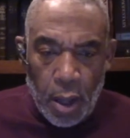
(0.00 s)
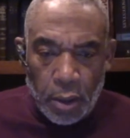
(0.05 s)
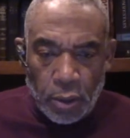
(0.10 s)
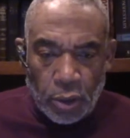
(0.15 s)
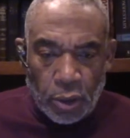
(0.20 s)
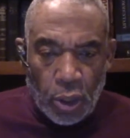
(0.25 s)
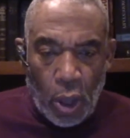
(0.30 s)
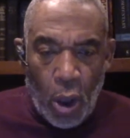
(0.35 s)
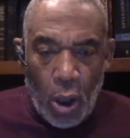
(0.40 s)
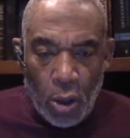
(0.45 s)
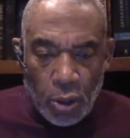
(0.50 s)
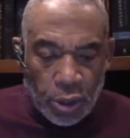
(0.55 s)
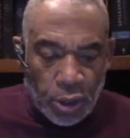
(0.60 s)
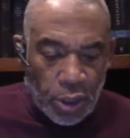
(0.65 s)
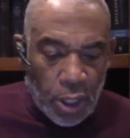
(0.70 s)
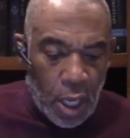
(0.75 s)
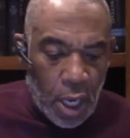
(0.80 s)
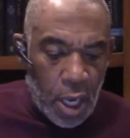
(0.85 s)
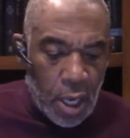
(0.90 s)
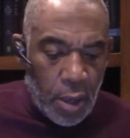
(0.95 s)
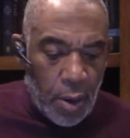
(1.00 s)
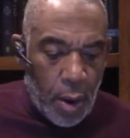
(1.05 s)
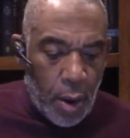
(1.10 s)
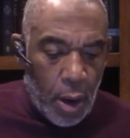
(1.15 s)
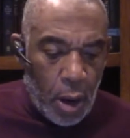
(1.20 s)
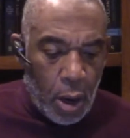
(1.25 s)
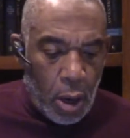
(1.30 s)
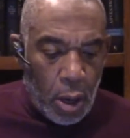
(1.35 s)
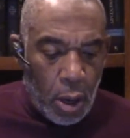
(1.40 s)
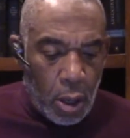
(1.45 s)
Saul's son,
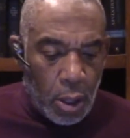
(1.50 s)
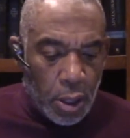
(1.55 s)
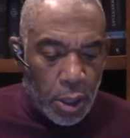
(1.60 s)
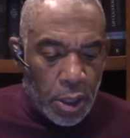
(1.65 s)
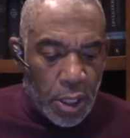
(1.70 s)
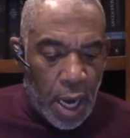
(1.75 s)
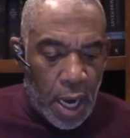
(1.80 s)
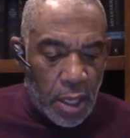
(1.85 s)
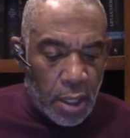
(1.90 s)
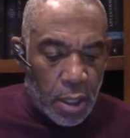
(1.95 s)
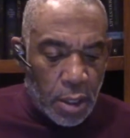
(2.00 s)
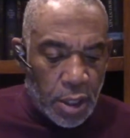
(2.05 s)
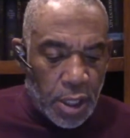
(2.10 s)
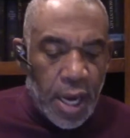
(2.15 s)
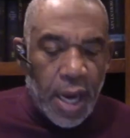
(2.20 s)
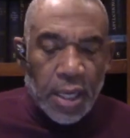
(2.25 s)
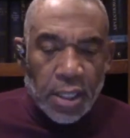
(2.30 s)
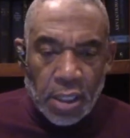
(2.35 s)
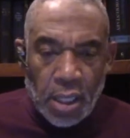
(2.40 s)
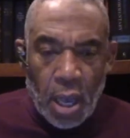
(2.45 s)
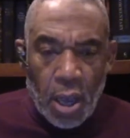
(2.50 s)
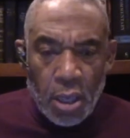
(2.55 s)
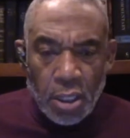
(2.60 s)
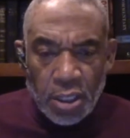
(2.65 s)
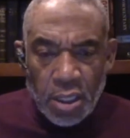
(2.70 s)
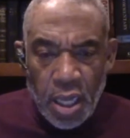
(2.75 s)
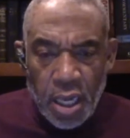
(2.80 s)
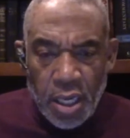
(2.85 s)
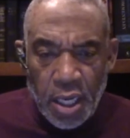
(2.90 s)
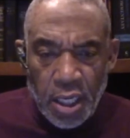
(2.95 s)
Saul's son